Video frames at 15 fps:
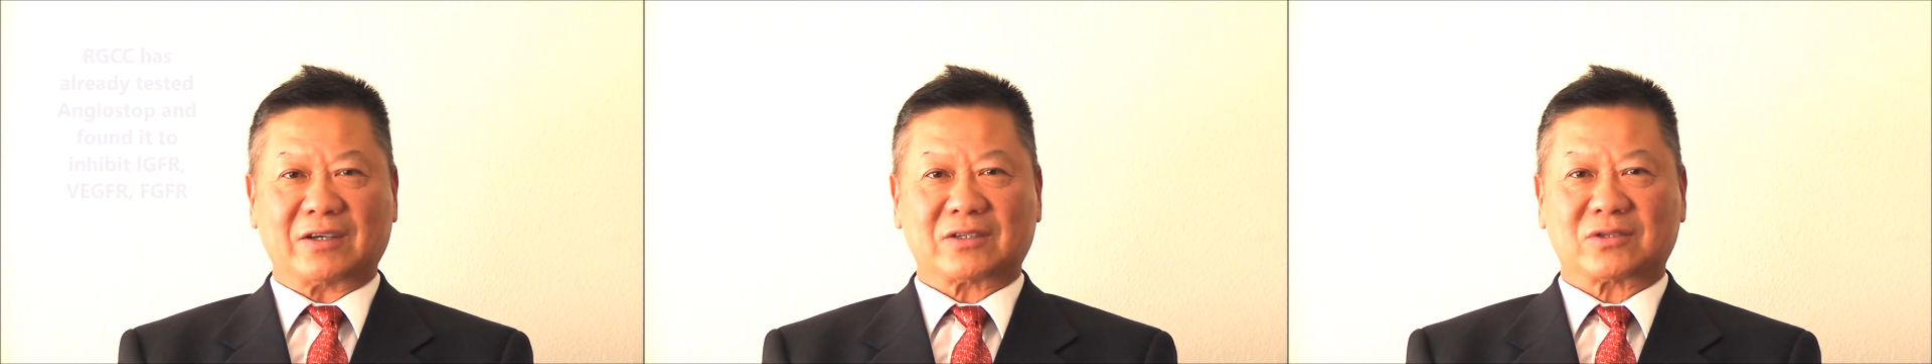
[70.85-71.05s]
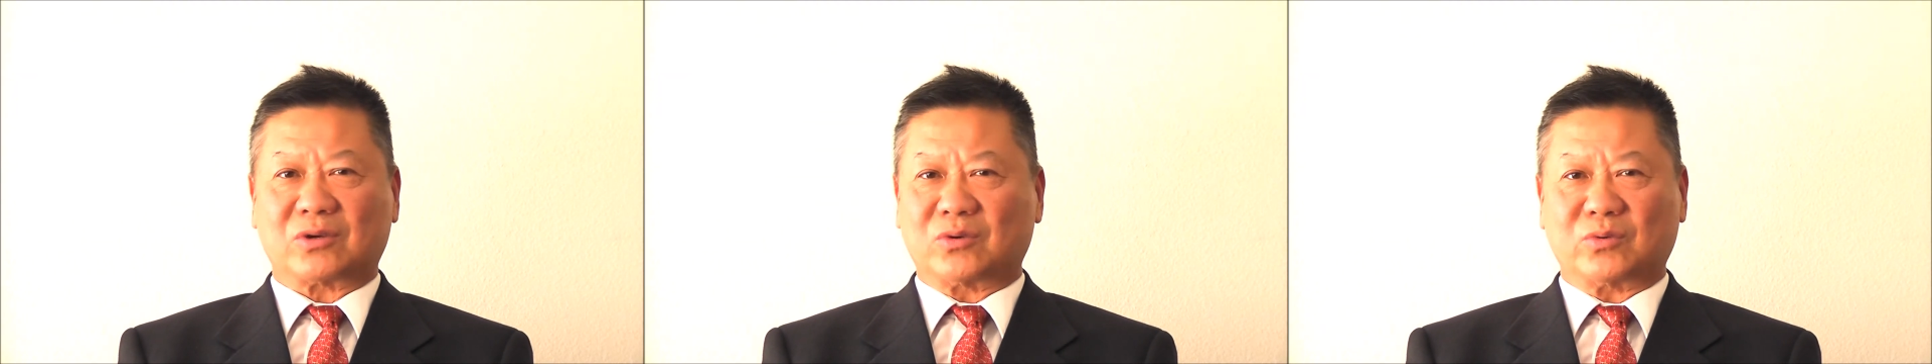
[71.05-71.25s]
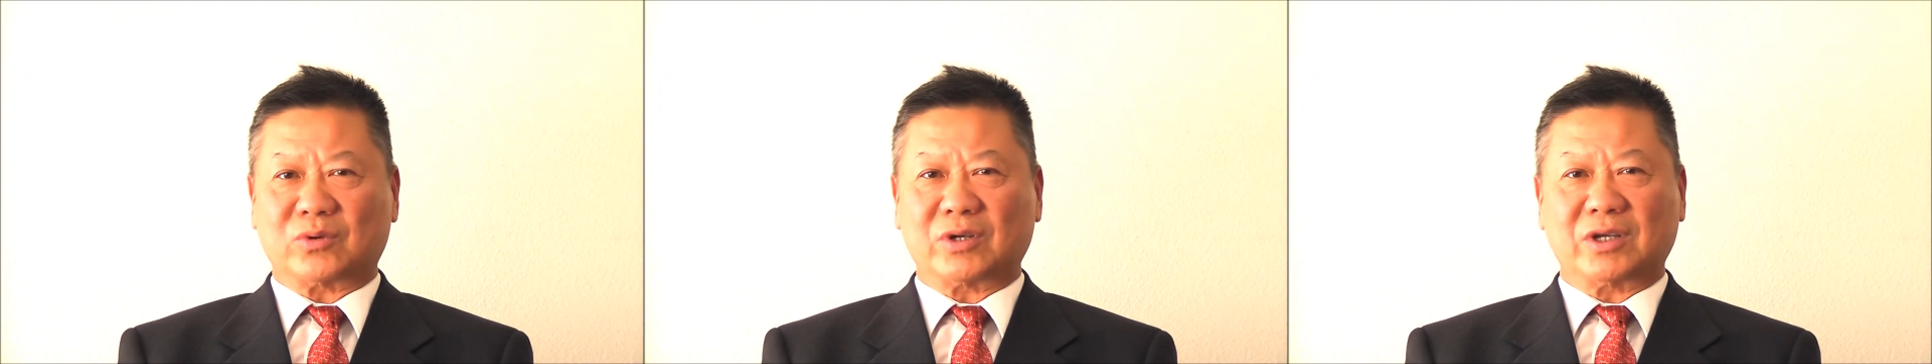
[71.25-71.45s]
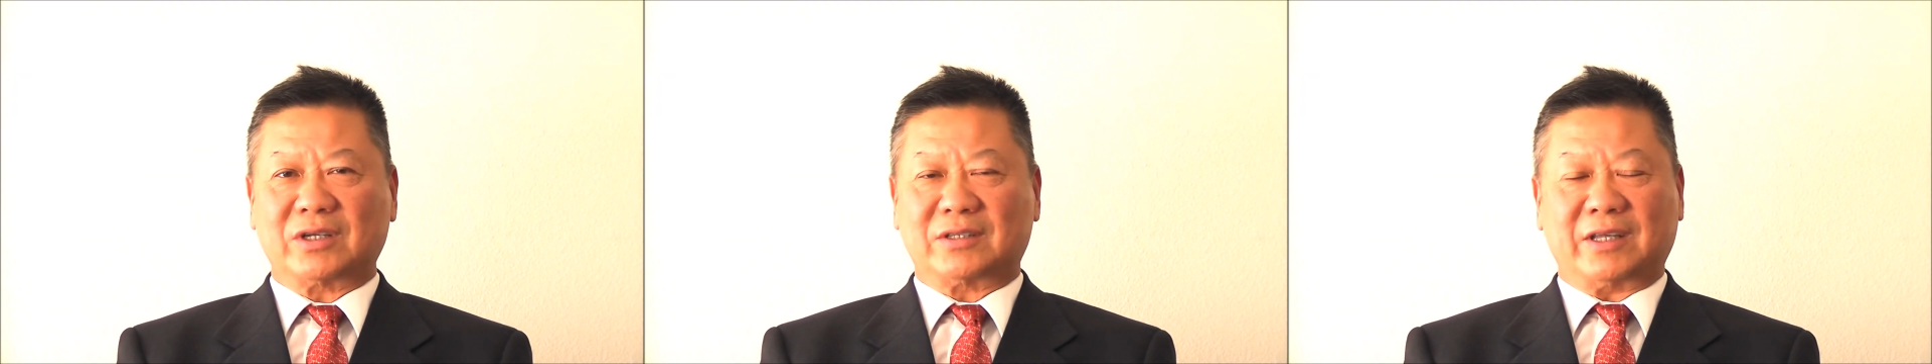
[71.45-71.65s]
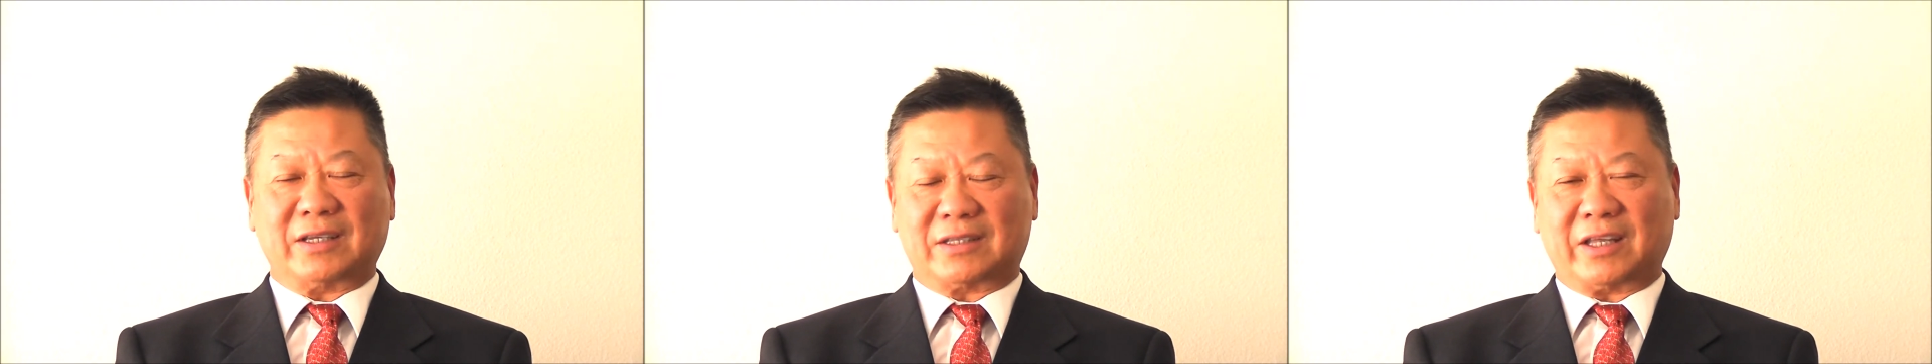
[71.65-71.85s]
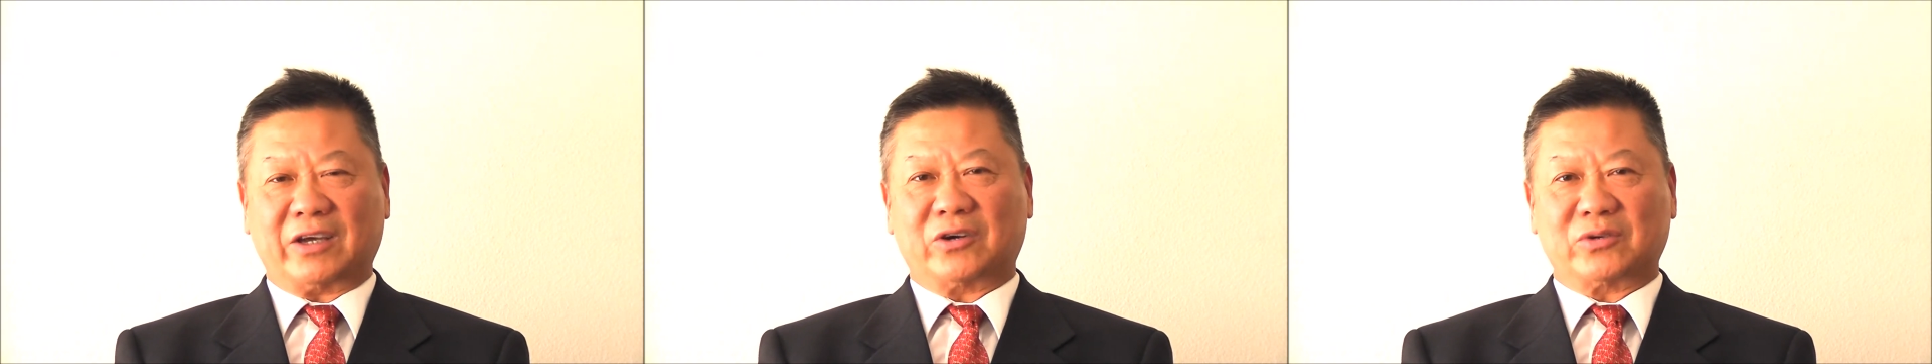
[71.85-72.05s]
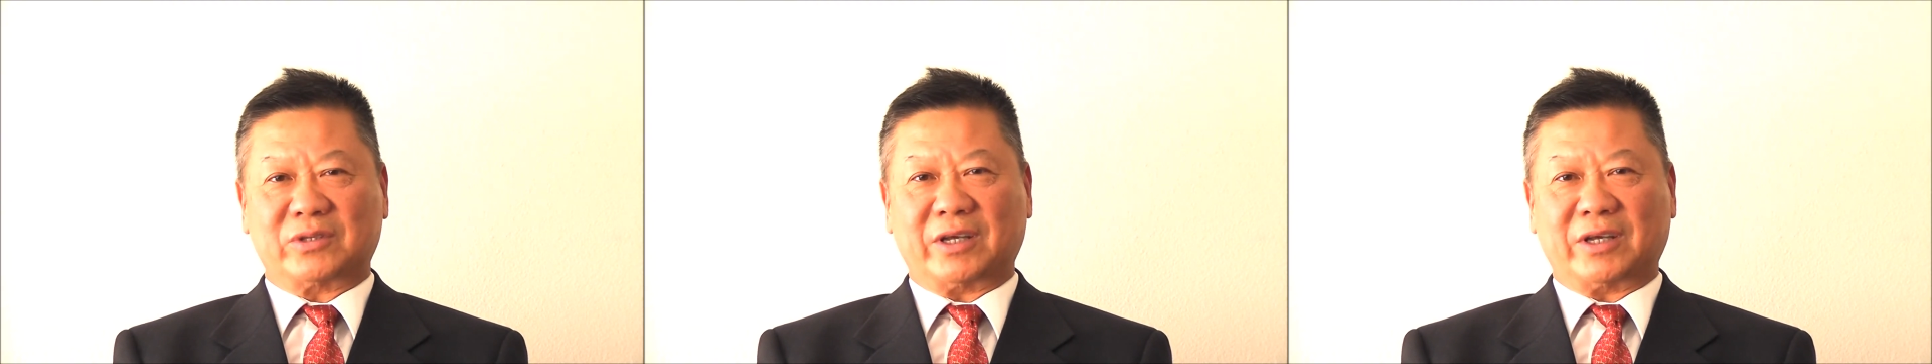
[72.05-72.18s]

So they tell